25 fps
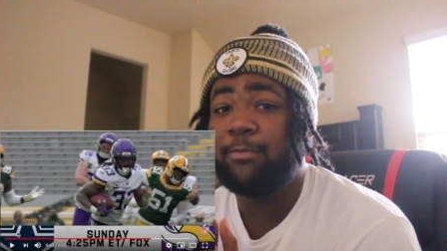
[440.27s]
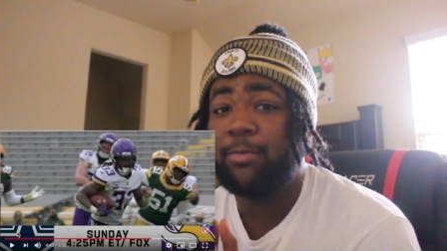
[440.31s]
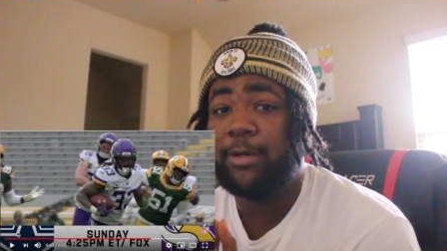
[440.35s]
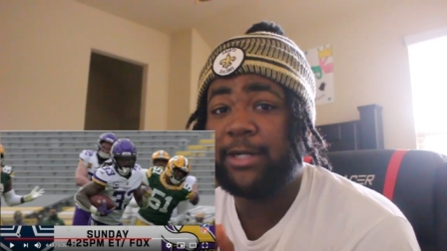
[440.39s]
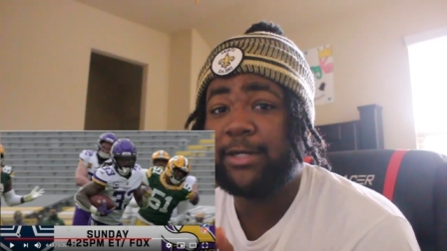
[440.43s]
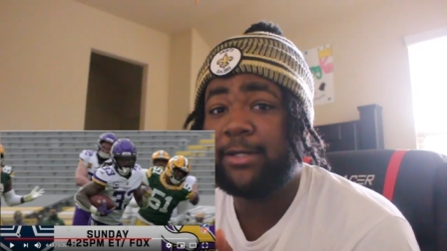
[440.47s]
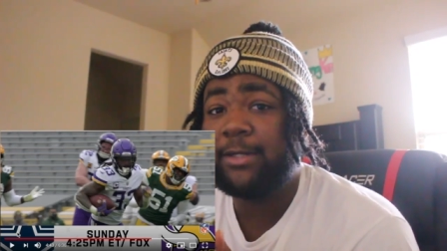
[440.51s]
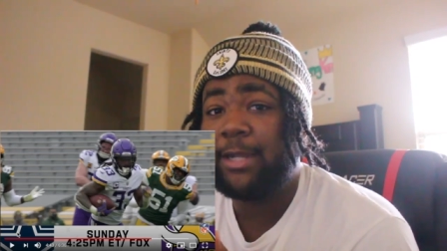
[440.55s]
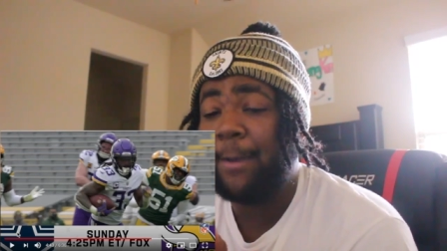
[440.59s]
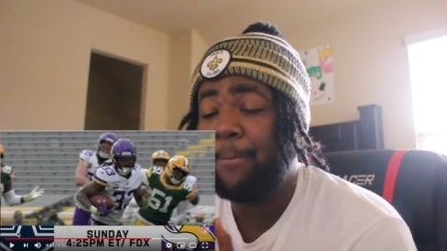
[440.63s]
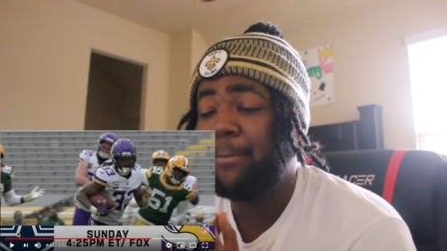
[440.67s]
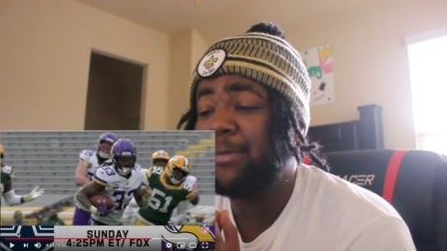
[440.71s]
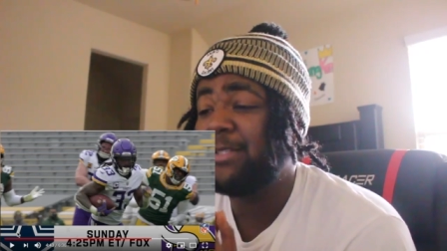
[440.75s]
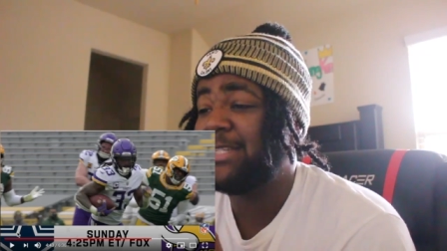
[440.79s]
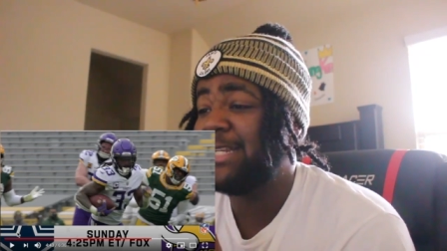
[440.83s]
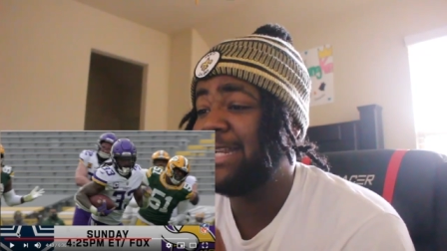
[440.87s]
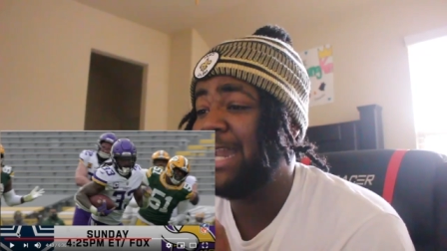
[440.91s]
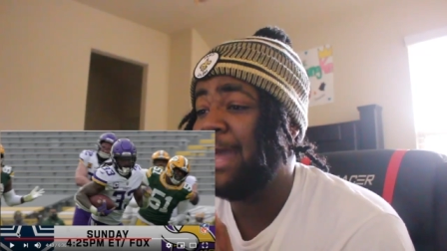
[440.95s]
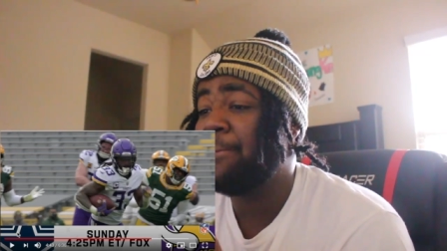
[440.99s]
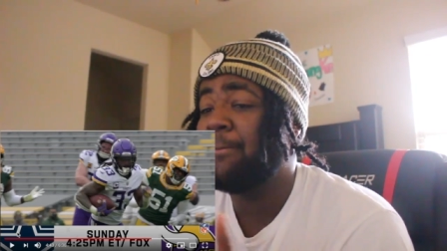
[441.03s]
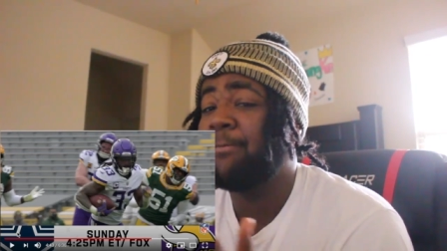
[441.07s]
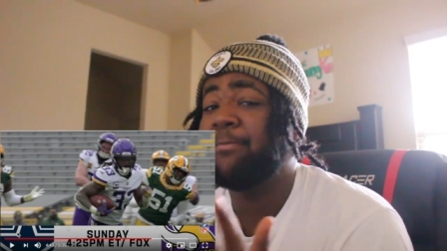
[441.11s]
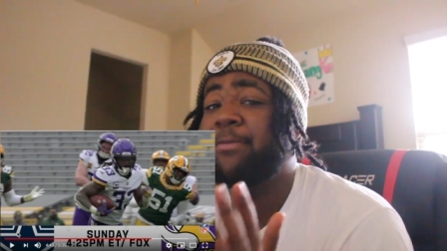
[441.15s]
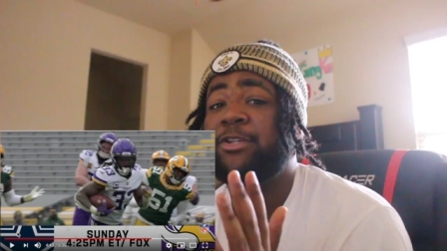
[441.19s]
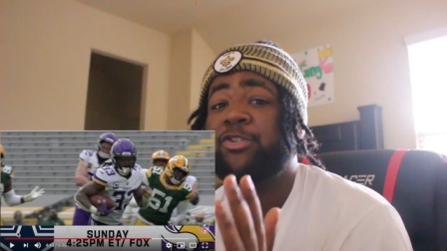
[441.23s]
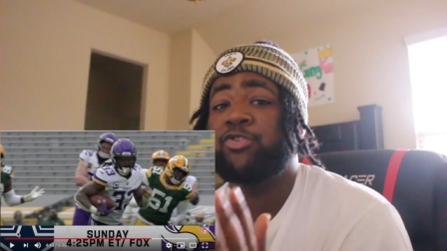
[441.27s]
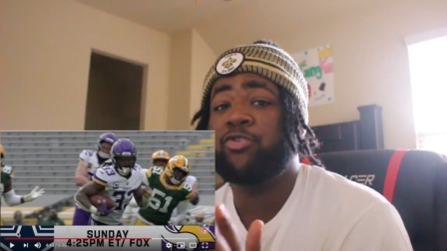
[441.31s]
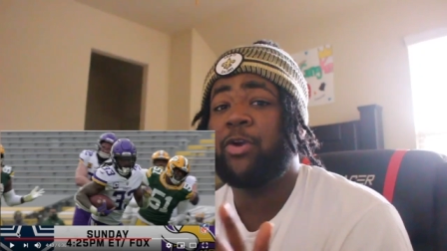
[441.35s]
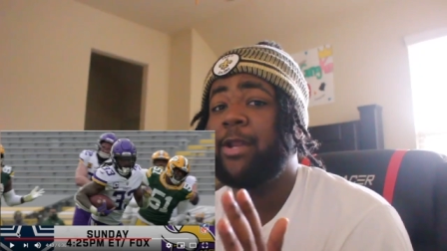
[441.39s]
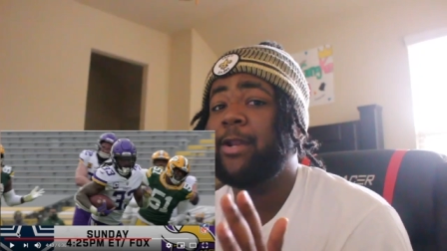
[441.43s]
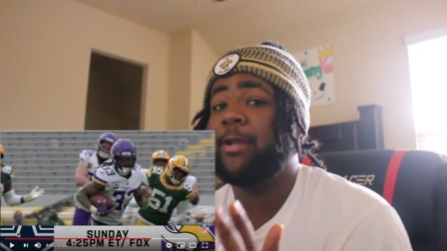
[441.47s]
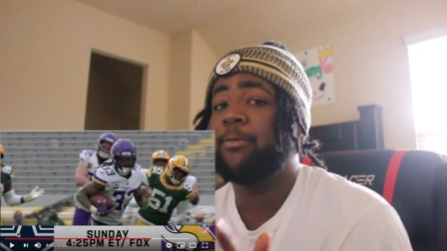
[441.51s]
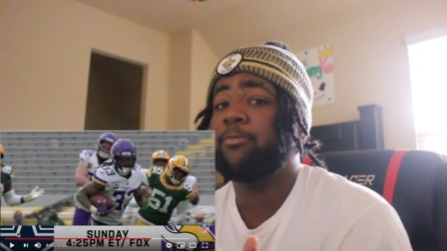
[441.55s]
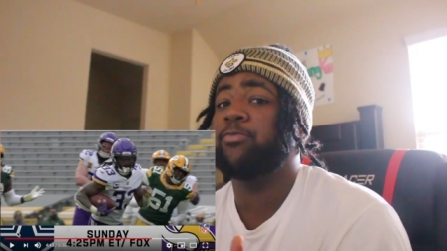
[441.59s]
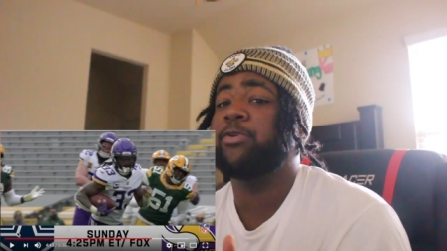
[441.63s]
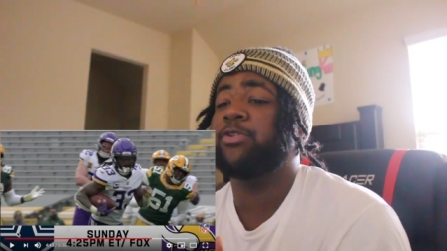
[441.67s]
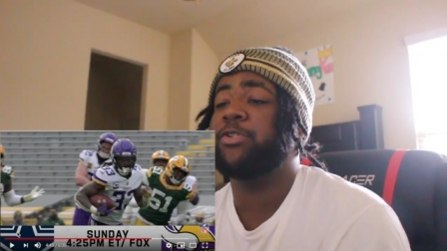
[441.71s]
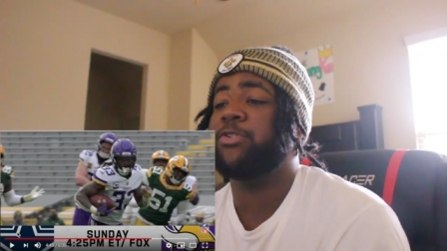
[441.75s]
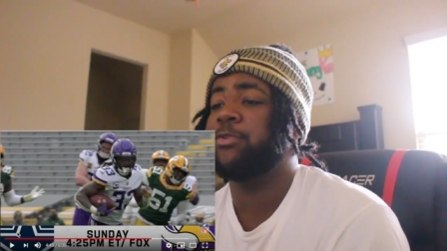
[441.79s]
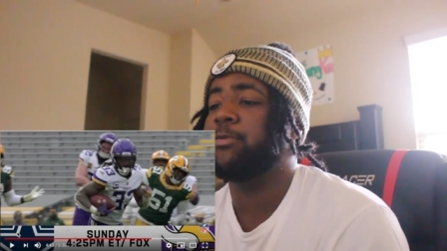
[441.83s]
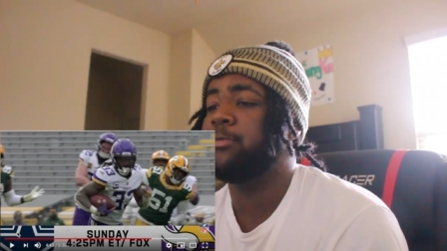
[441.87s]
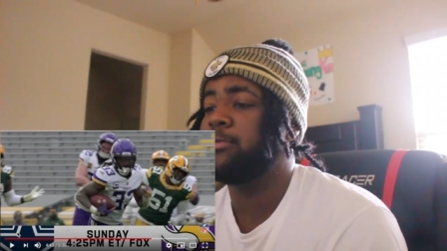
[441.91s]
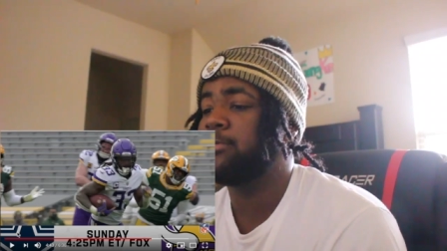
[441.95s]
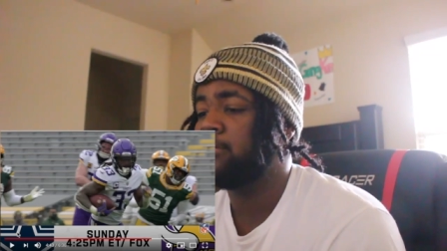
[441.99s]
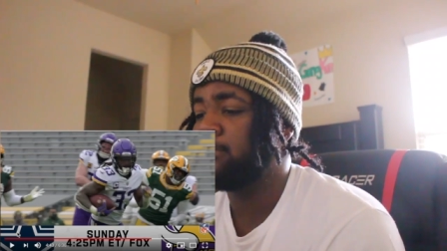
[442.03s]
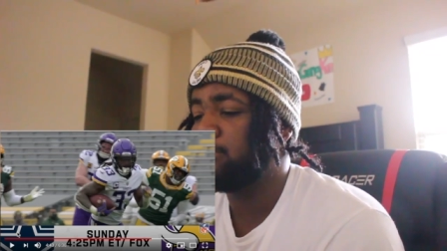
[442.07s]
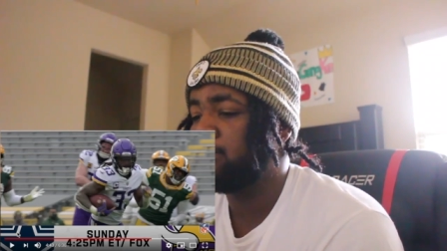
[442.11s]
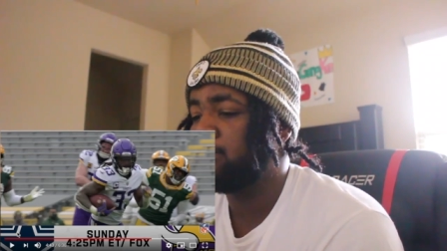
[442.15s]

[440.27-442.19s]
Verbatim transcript: bro. I'm, and I'm gonna be straight up with you.